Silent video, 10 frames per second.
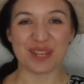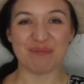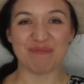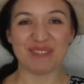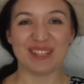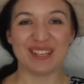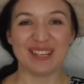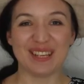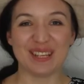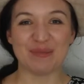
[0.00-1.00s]
them,
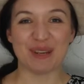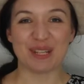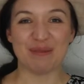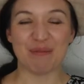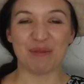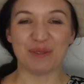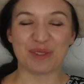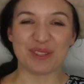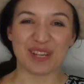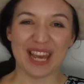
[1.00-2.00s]
especially when we're all
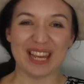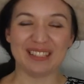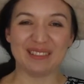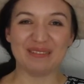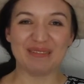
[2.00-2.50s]
stuck in.